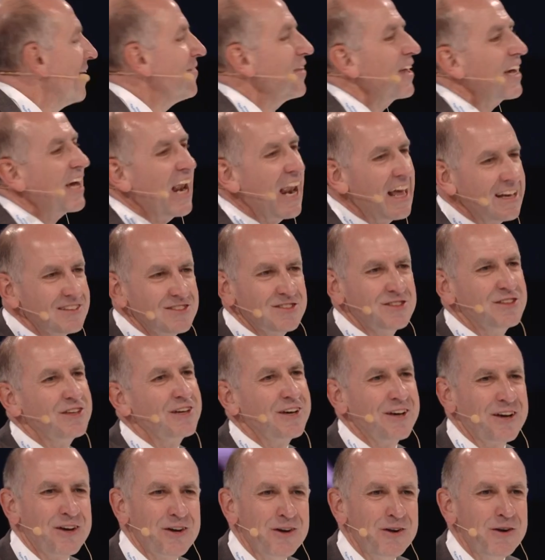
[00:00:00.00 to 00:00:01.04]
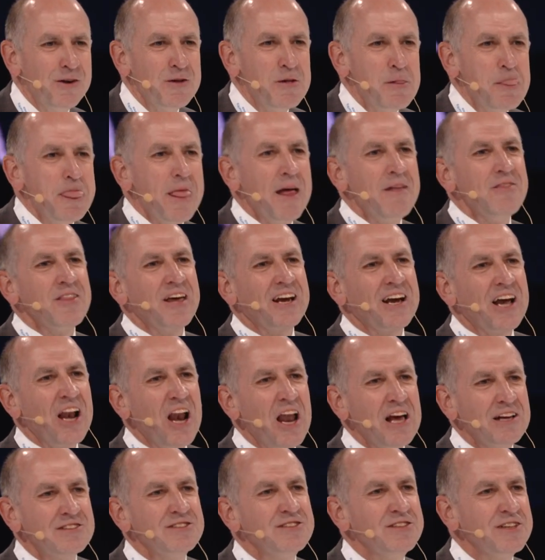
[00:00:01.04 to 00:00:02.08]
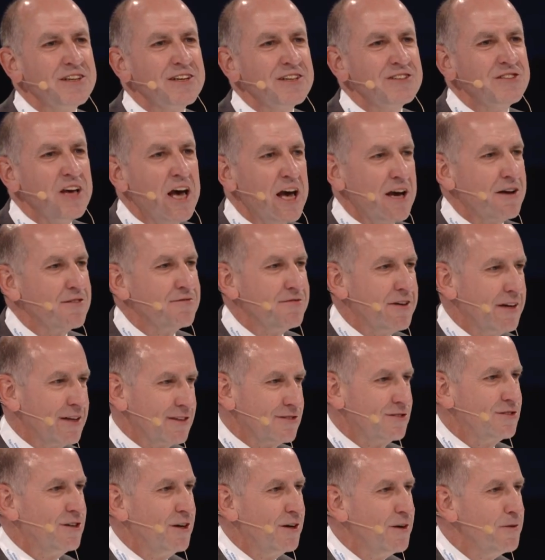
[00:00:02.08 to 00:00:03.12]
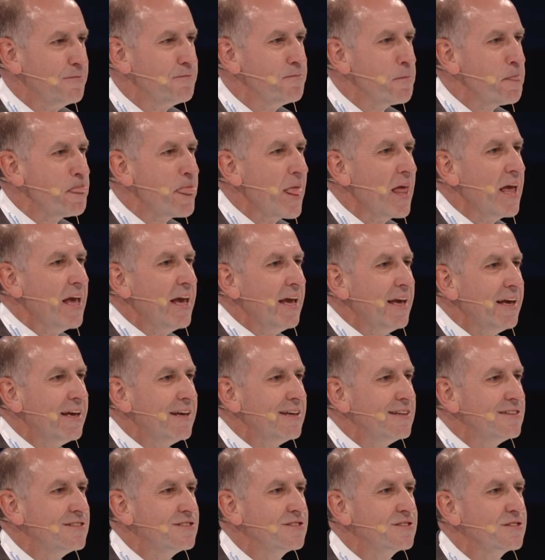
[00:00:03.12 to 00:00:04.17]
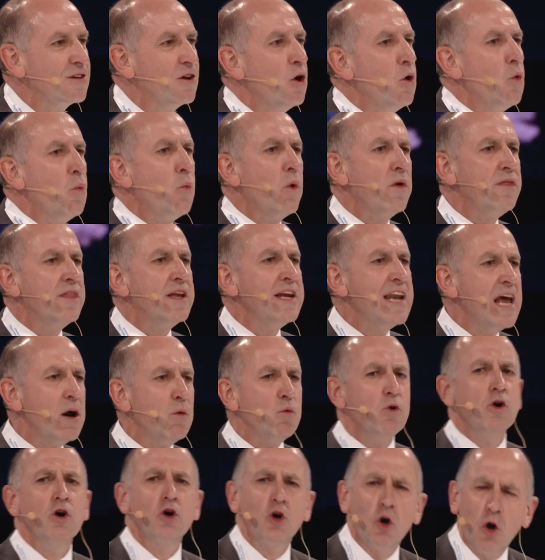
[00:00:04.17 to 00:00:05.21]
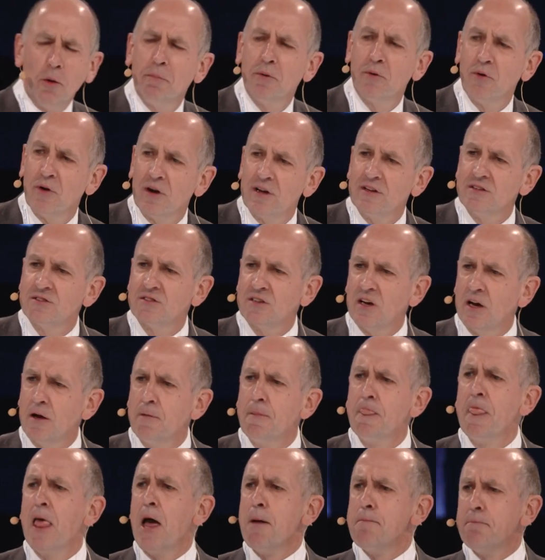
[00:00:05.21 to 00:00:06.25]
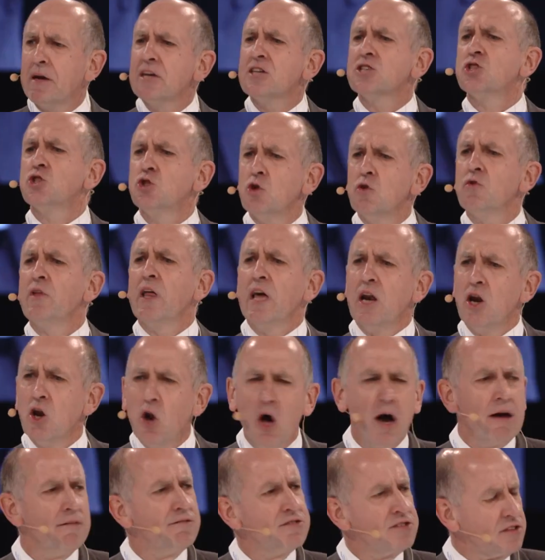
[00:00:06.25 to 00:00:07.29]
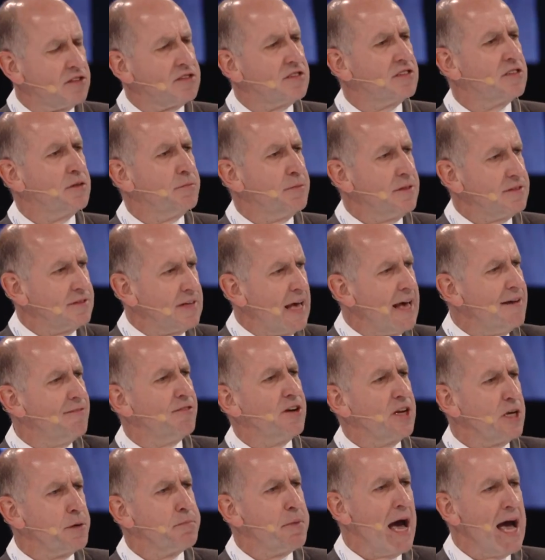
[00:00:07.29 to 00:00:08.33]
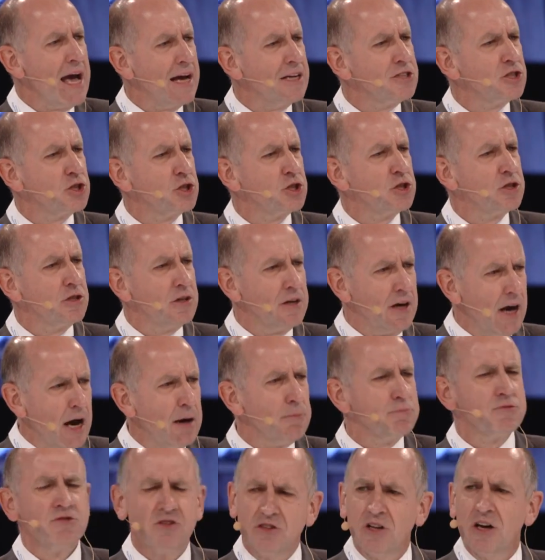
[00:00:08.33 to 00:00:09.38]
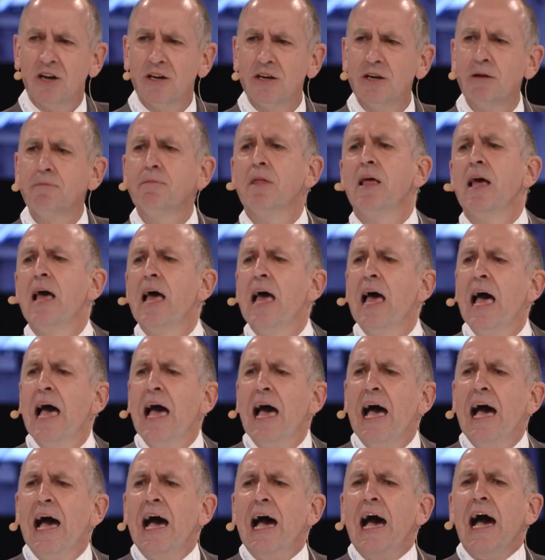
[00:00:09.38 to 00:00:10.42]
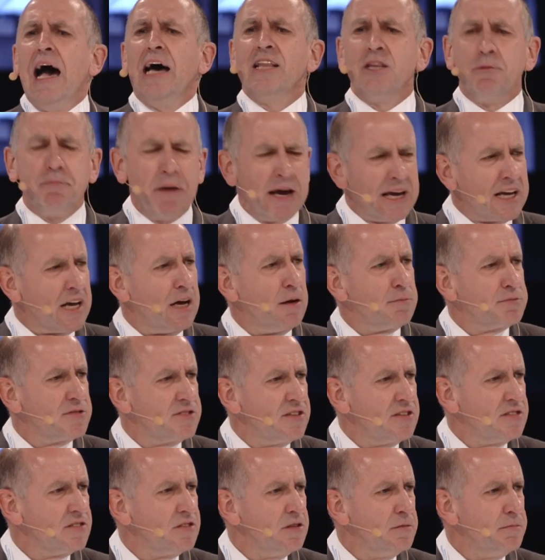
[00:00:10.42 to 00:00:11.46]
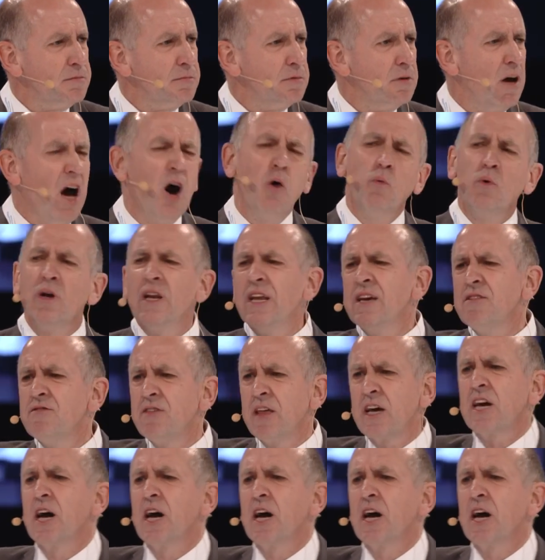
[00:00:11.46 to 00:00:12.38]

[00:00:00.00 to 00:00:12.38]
the classic attack vector is when the network operator makes sure their live system is heavily patched, up to date, and the backup system, oh, we'll leave that a